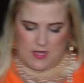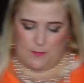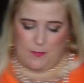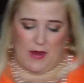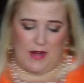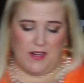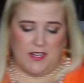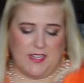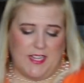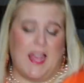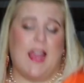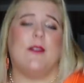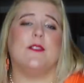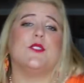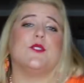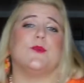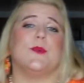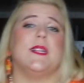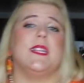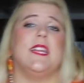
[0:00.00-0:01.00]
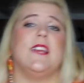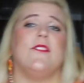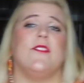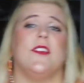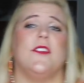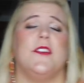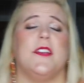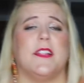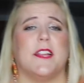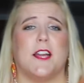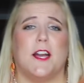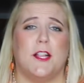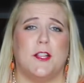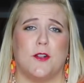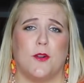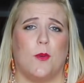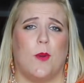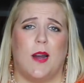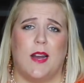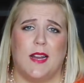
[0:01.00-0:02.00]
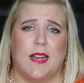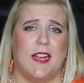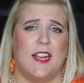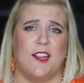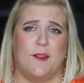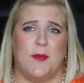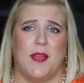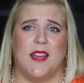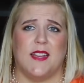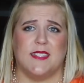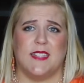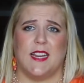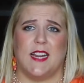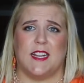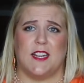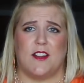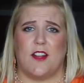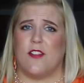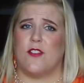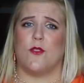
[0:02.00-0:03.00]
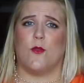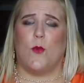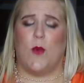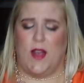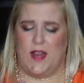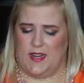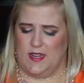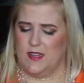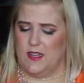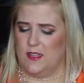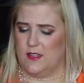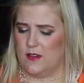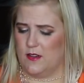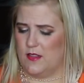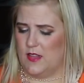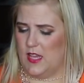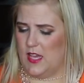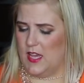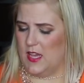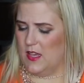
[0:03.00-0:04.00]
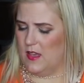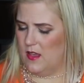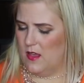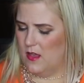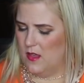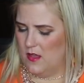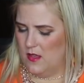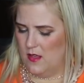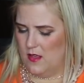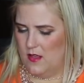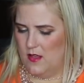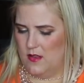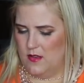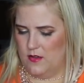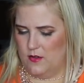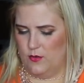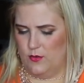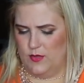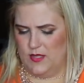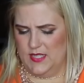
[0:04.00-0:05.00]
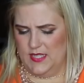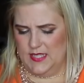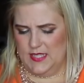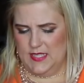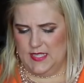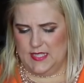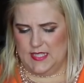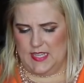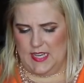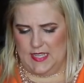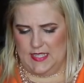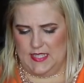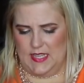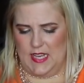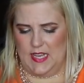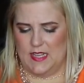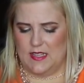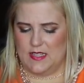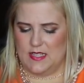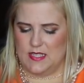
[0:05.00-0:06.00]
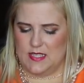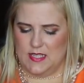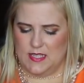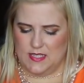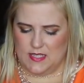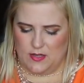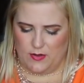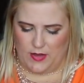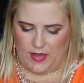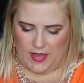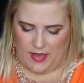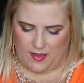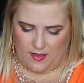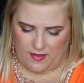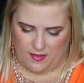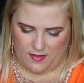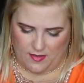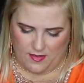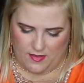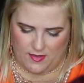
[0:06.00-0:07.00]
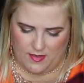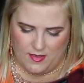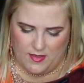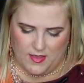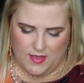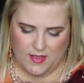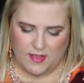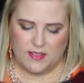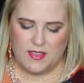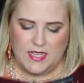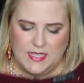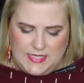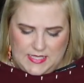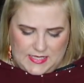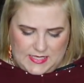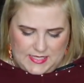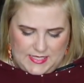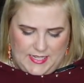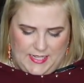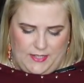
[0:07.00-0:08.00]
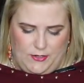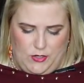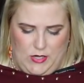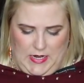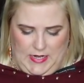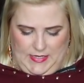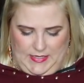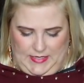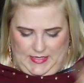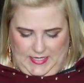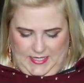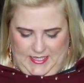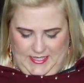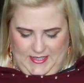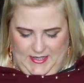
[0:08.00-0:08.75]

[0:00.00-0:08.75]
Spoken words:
Apparently, I was really feeling the color wine because I got another wine-colored thing. Ooh, just this sexy. This is a date dress.